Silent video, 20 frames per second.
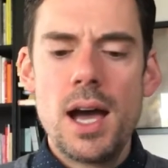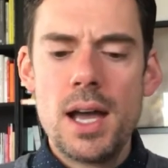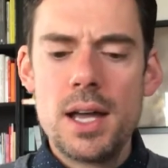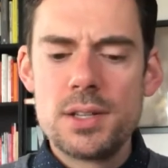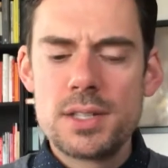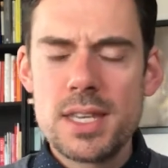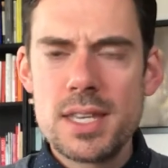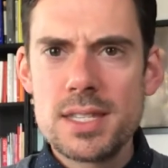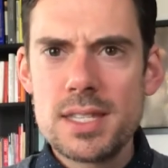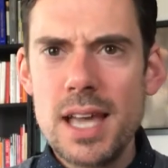
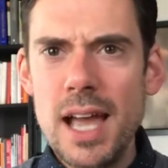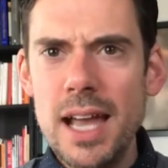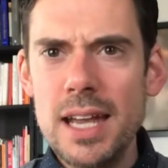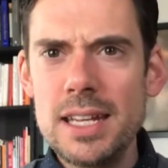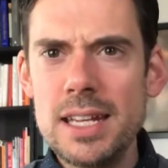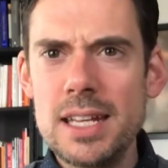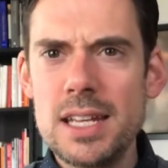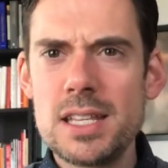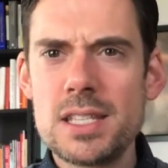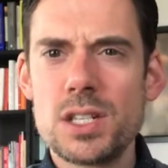
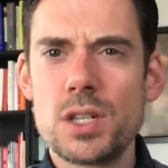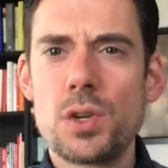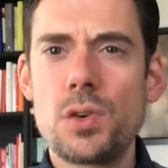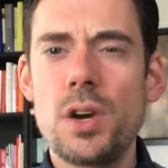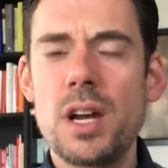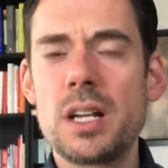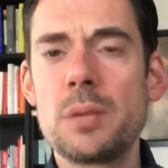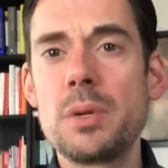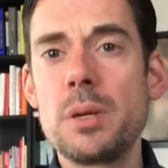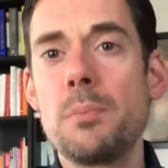Society is
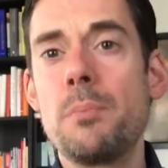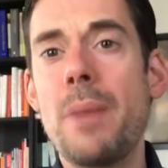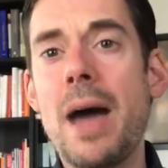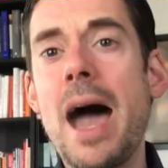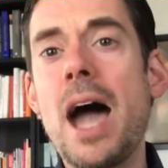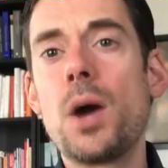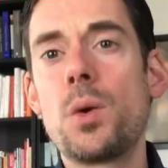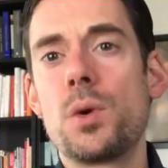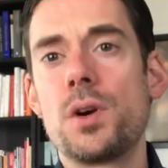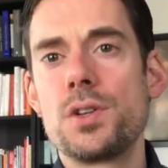incredibly
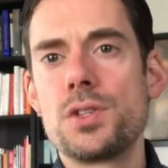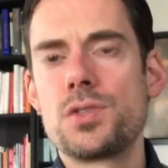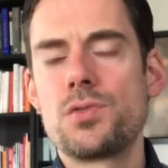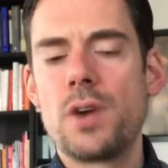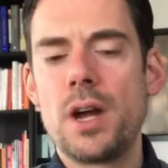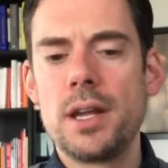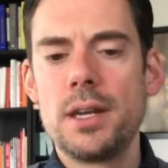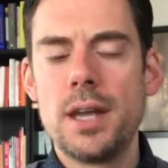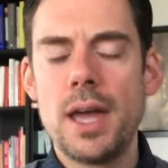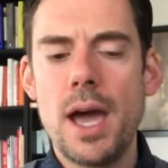backwards
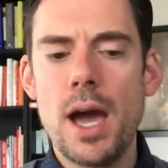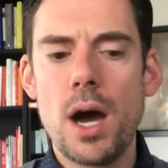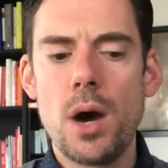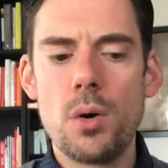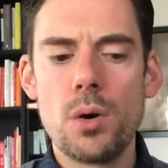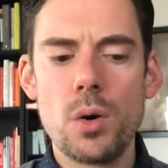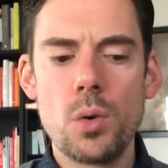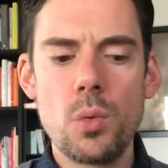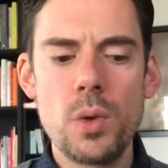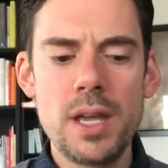right
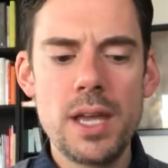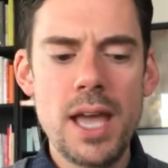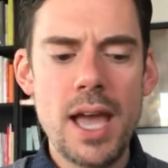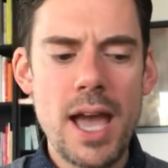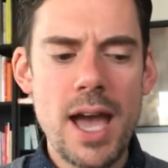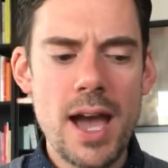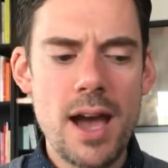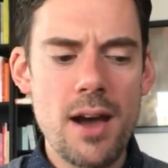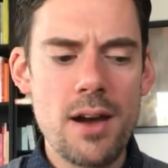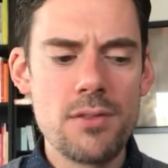now. We
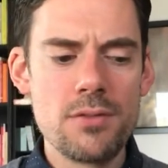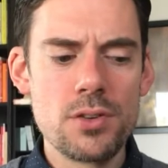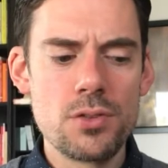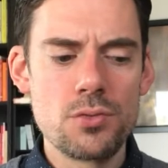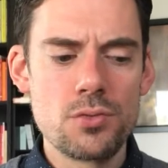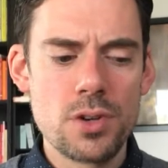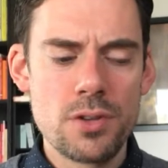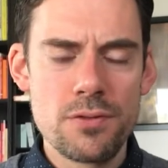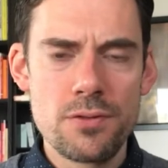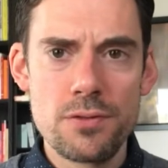have
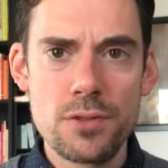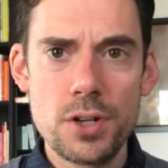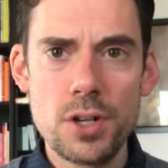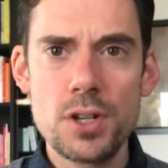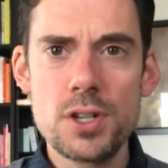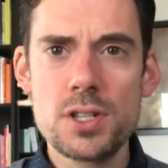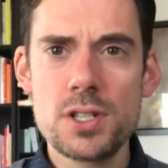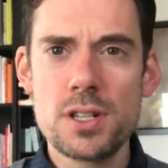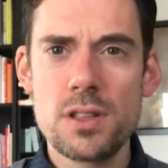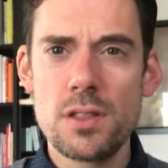
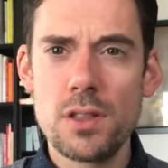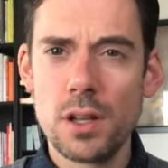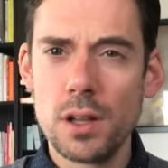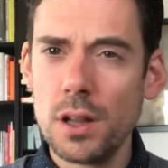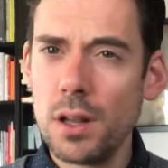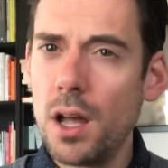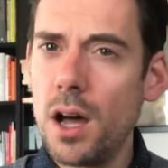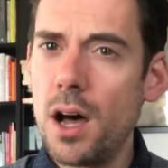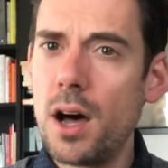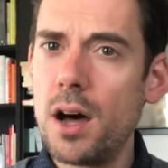reversed the
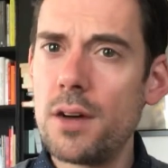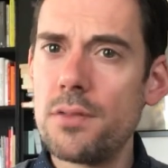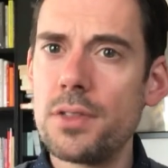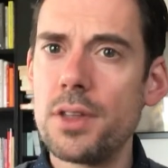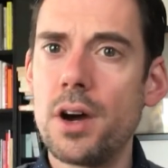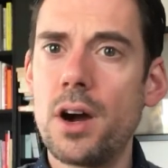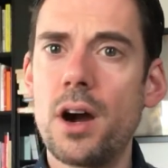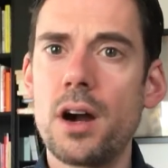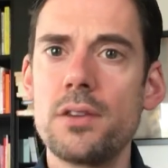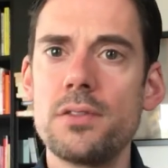law of the
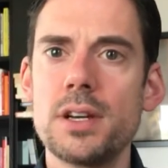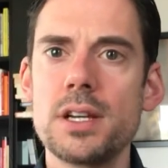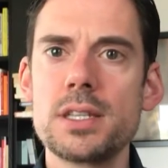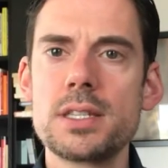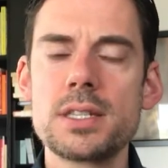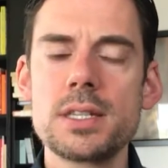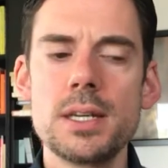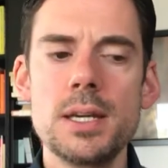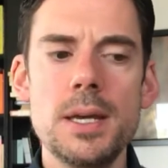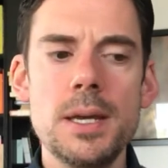
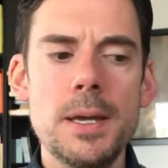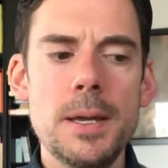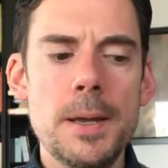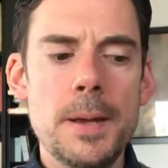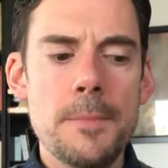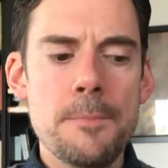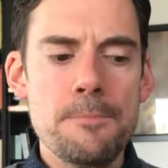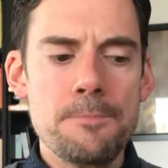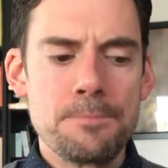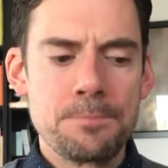harvest.
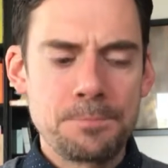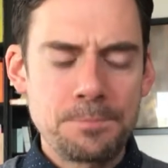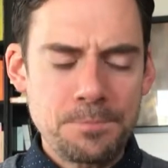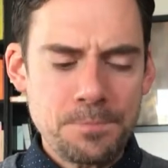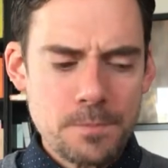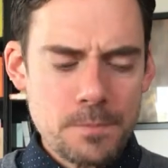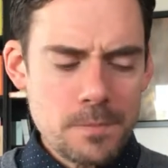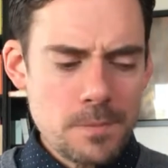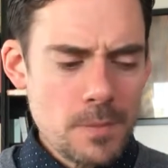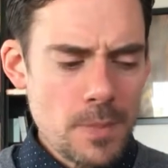
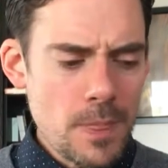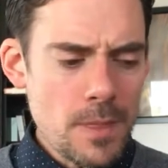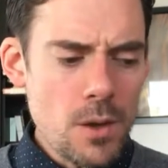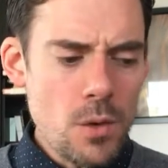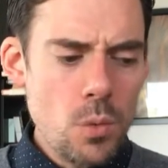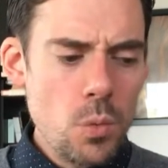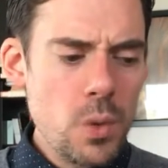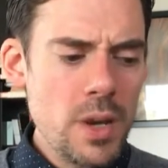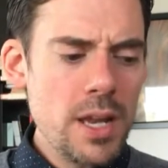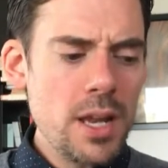
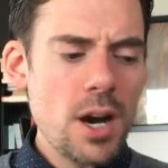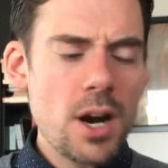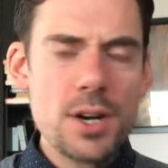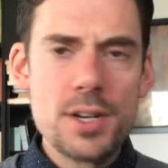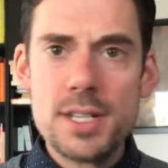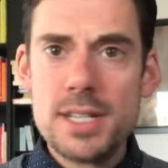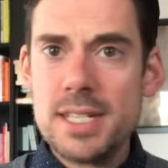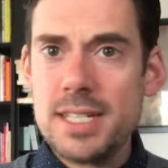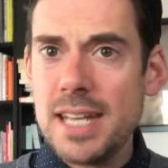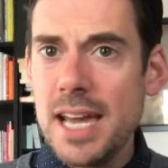We are
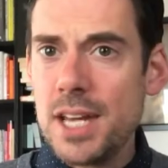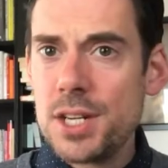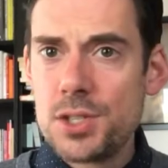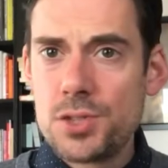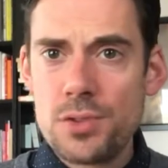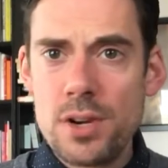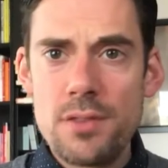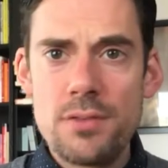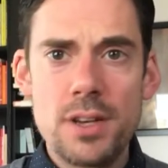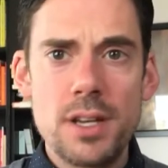
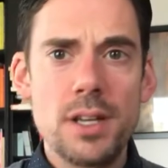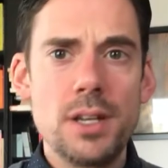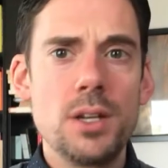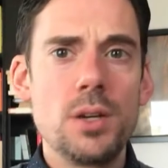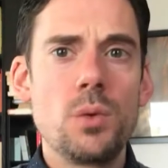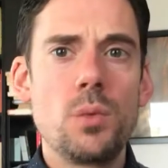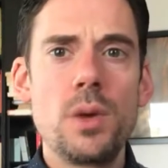debt-driven,